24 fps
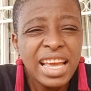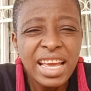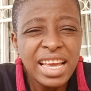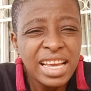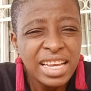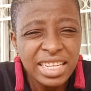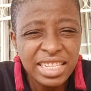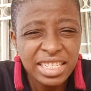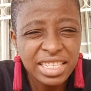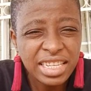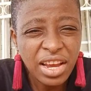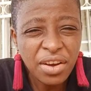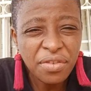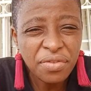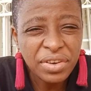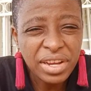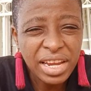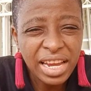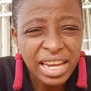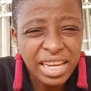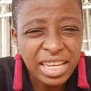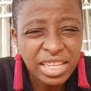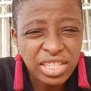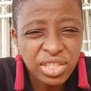
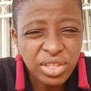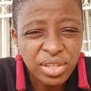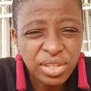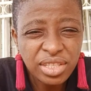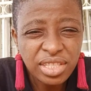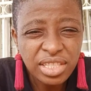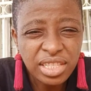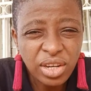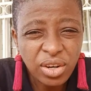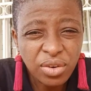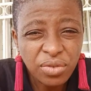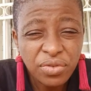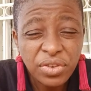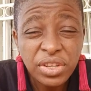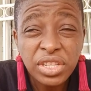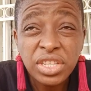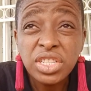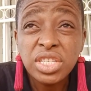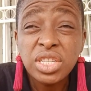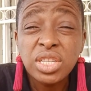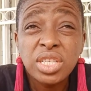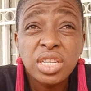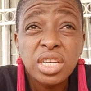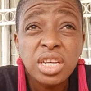Self-care is not
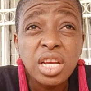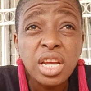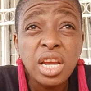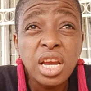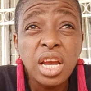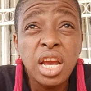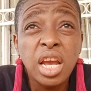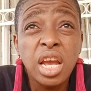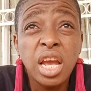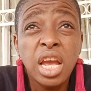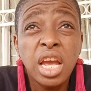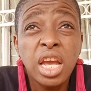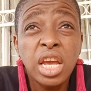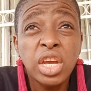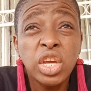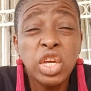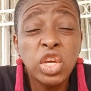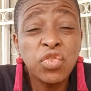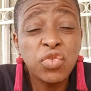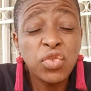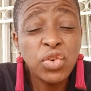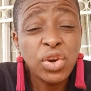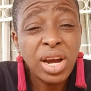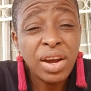selfish.
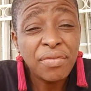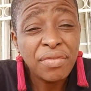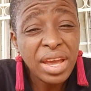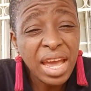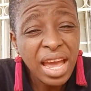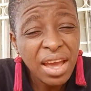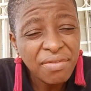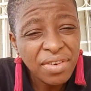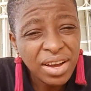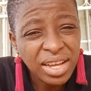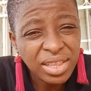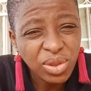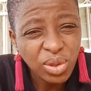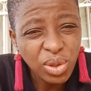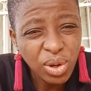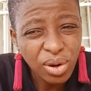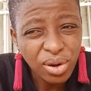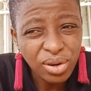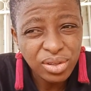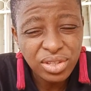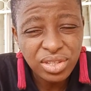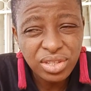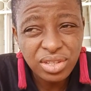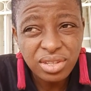If you have ever
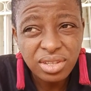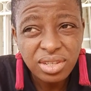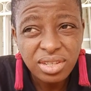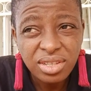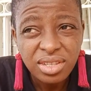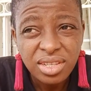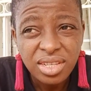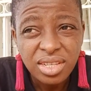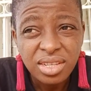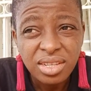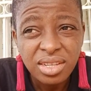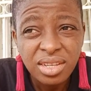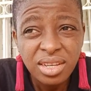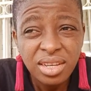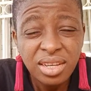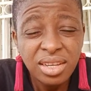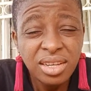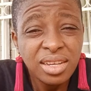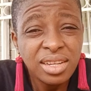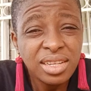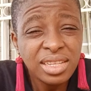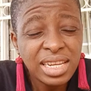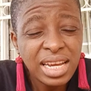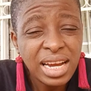thought
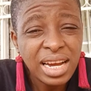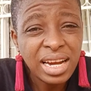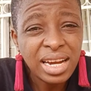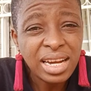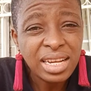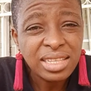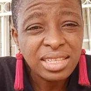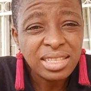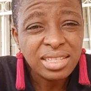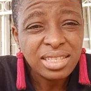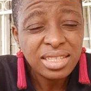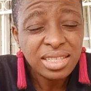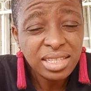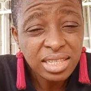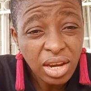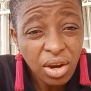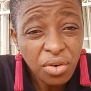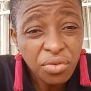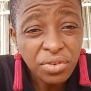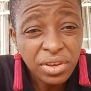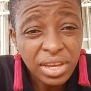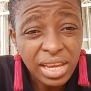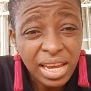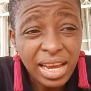that
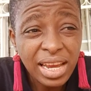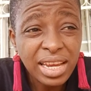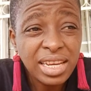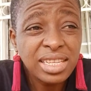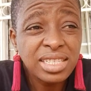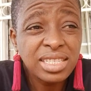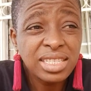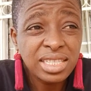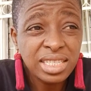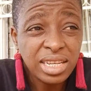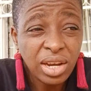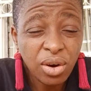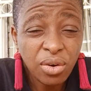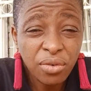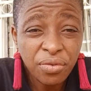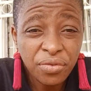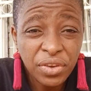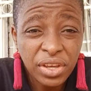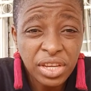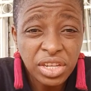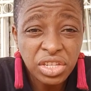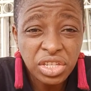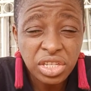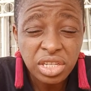self-care is
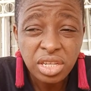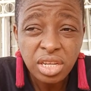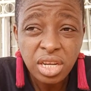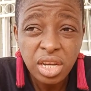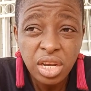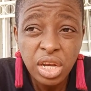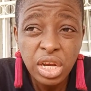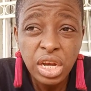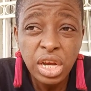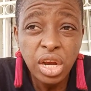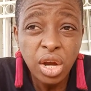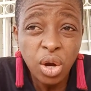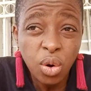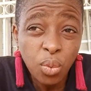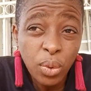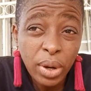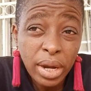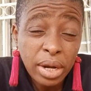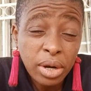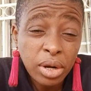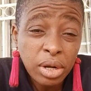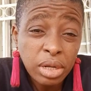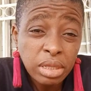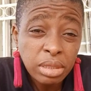selfish,
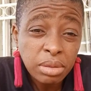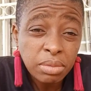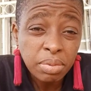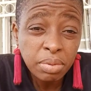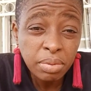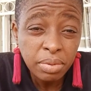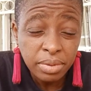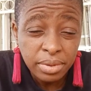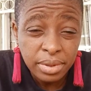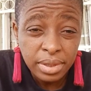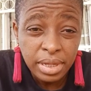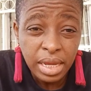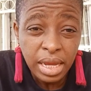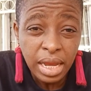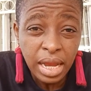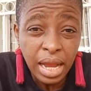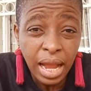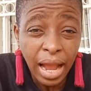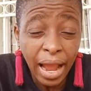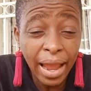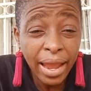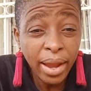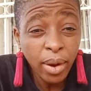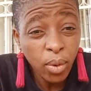well,
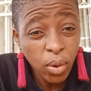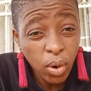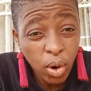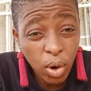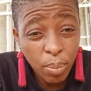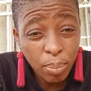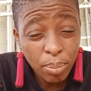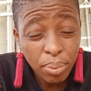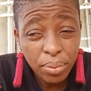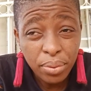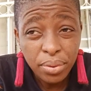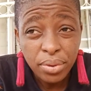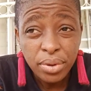I hope